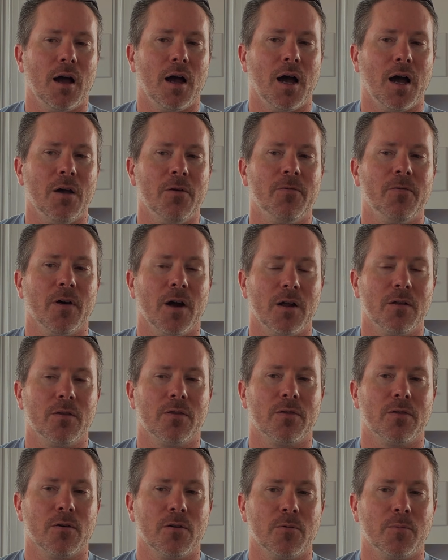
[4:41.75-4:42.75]
I find
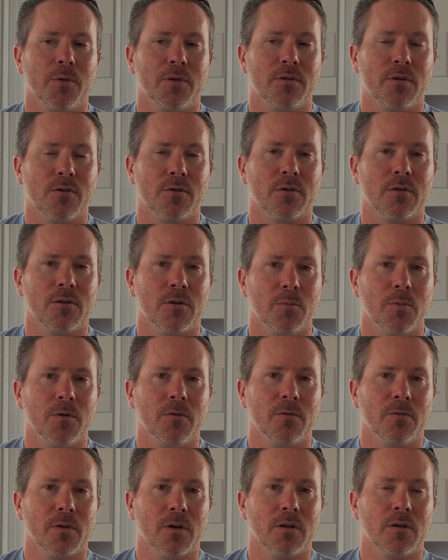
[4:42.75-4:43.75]
third position to be
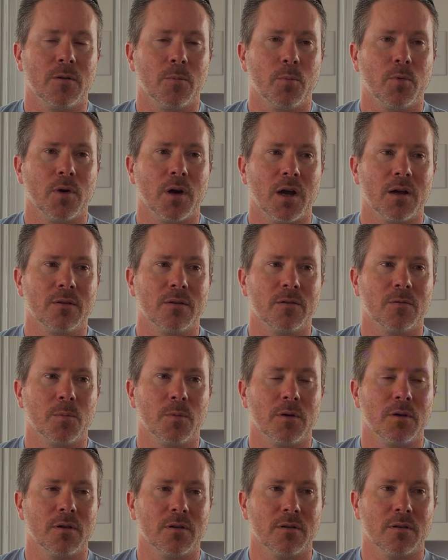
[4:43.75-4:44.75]
fun to practice
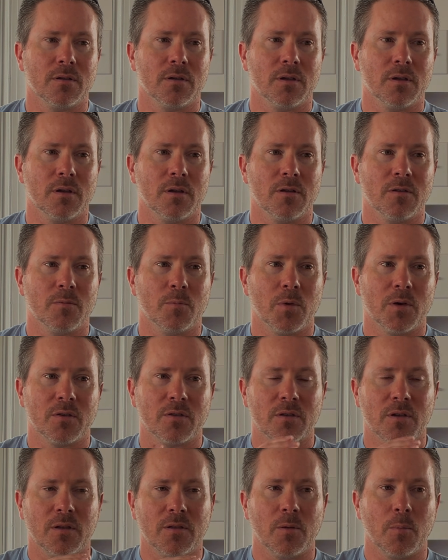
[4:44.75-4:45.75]
because
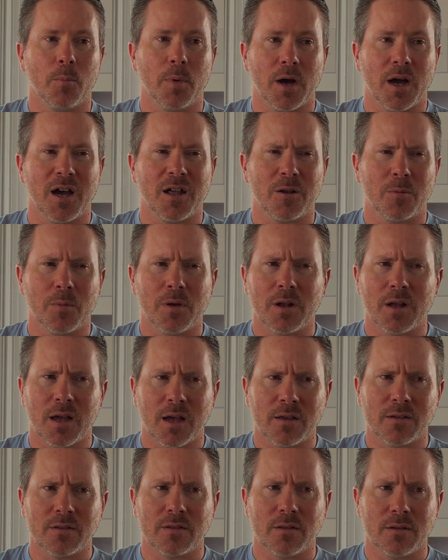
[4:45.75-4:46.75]
especially in the bottom, it
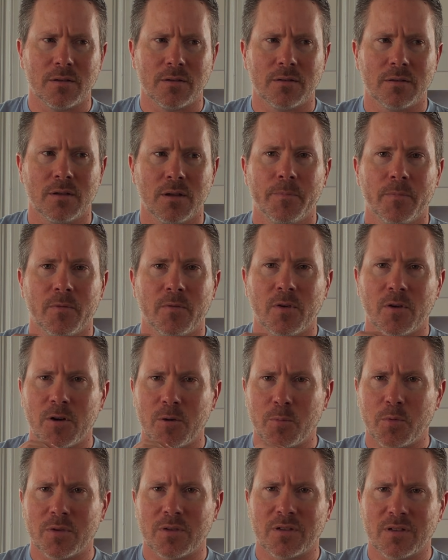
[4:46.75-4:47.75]
has these very
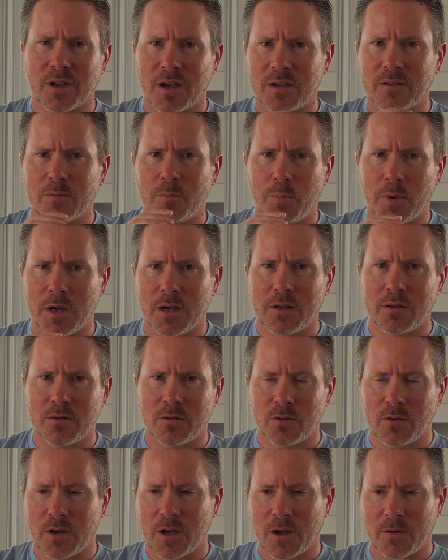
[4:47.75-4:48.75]
precise bends
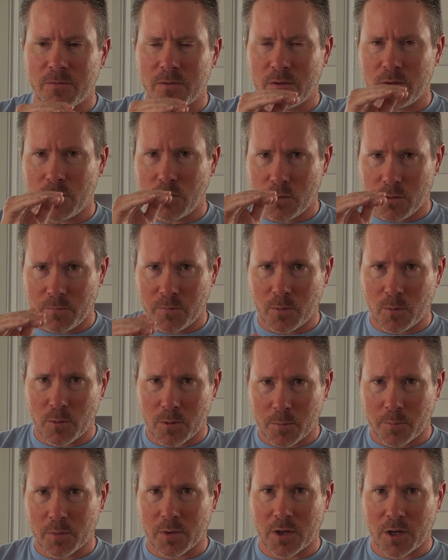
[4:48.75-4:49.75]
you have to do if you want
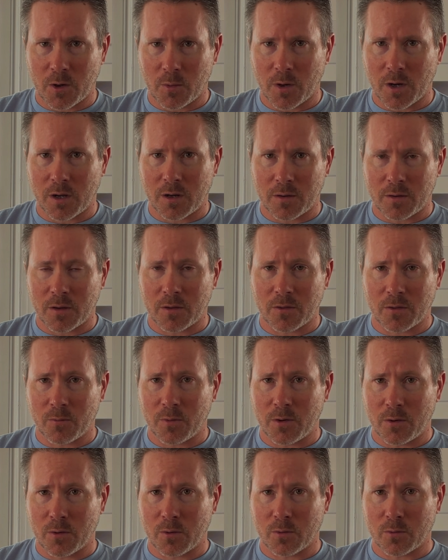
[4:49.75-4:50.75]
to play around in that
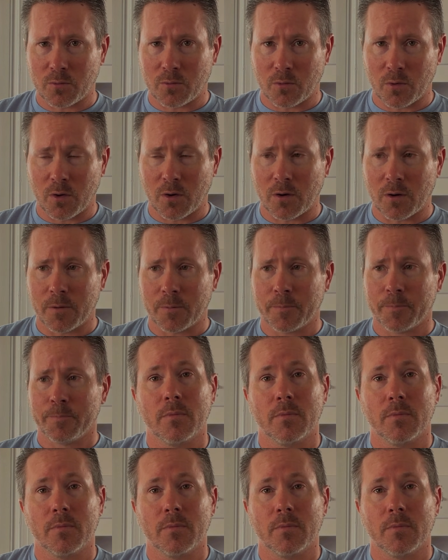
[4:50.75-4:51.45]
3-hole draw.